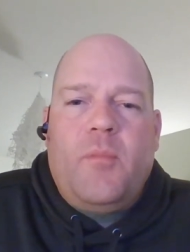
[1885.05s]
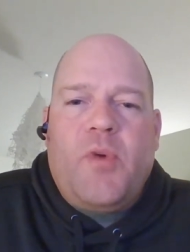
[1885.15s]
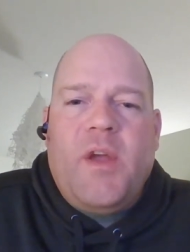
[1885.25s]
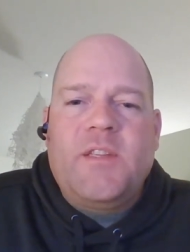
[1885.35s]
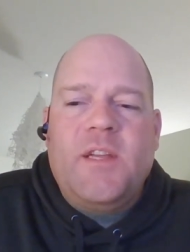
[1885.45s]

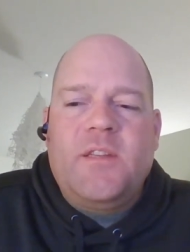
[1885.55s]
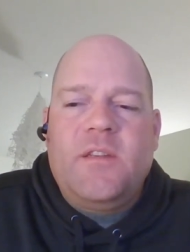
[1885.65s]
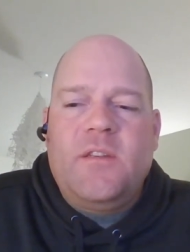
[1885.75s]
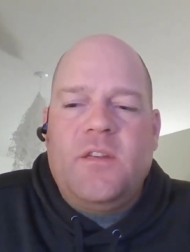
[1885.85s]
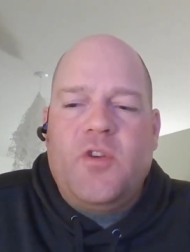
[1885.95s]
price
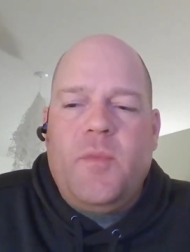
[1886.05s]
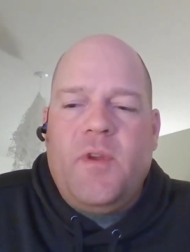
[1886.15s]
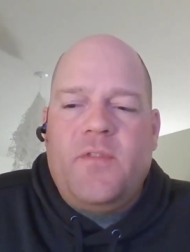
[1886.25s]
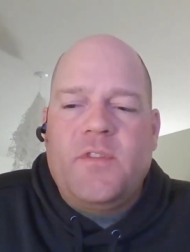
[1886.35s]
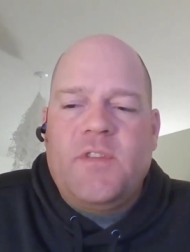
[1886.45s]
it,
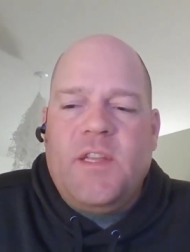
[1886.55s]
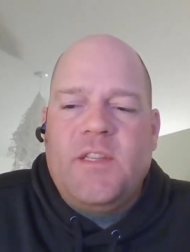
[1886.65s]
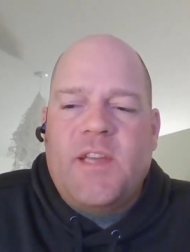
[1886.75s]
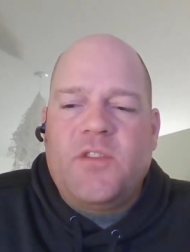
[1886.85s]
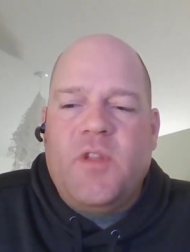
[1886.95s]
determine if there's any
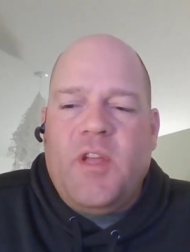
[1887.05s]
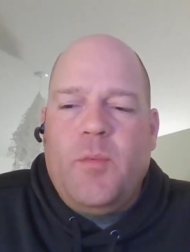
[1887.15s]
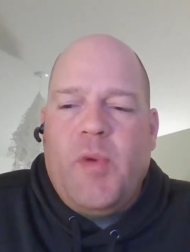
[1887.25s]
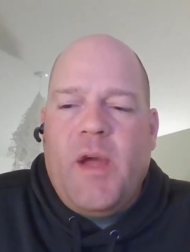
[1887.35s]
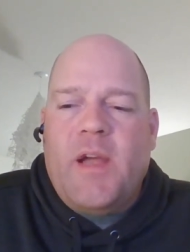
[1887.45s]
schedule
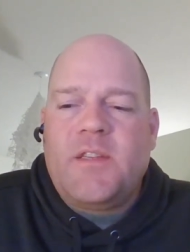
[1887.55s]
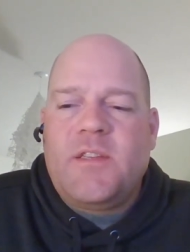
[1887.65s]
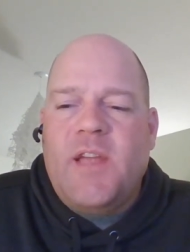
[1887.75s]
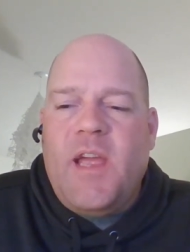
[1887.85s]
impacts,